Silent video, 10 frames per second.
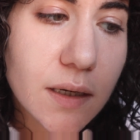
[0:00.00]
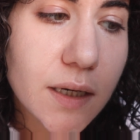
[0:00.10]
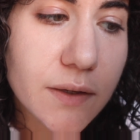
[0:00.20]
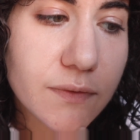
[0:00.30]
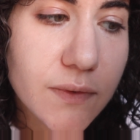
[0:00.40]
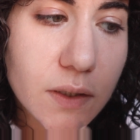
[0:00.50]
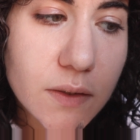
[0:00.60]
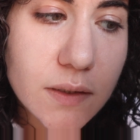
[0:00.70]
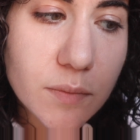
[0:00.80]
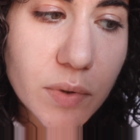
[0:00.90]
I feel
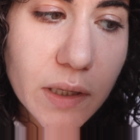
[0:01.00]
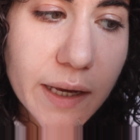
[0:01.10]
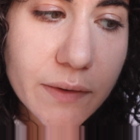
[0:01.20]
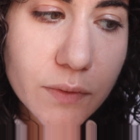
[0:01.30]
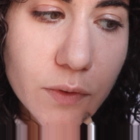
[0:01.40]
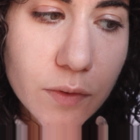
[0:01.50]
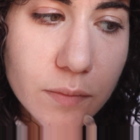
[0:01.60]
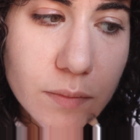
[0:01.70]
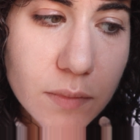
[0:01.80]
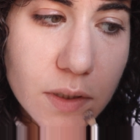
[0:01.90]
that the
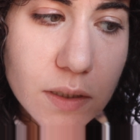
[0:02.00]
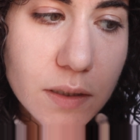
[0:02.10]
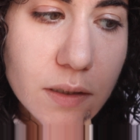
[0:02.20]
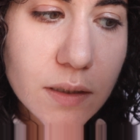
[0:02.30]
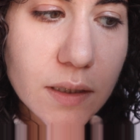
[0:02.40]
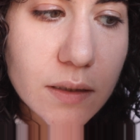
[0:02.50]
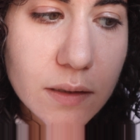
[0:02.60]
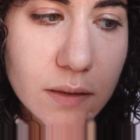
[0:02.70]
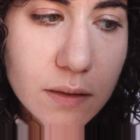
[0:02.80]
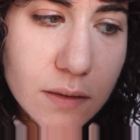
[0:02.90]
platform,
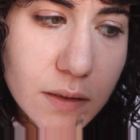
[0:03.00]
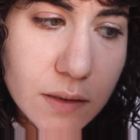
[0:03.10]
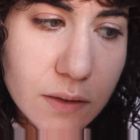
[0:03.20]
and you